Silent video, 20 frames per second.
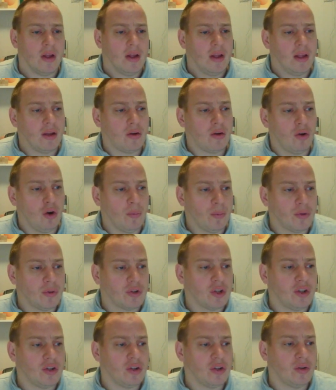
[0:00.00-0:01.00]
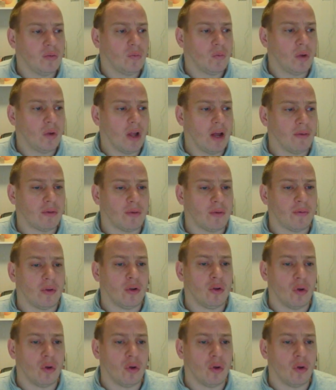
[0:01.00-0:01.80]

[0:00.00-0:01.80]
In current position we have the Van